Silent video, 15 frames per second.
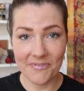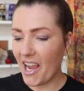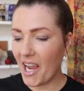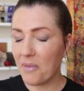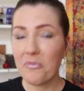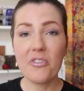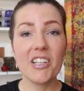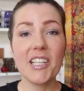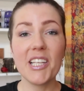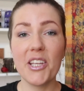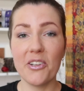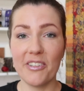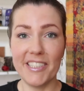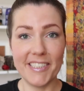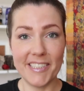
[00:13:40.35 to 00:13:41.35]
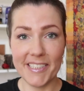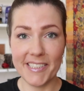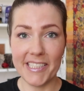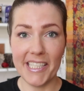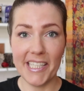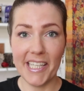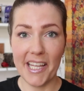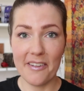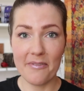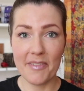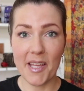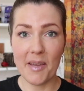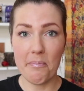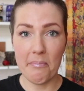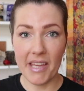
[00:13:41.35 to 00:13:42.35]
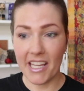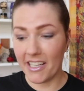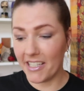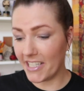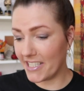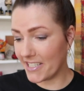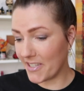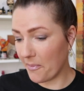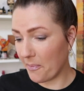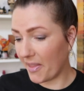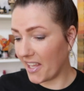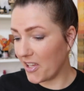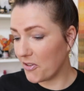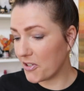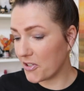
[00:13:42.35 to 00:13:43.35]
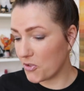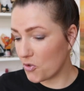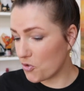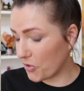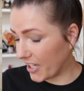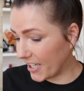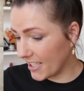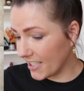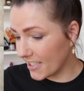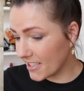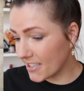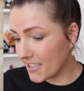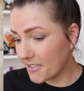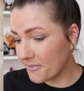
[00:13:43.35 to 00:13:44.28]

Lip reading: I'm really curious to see if the mead is something you can drink.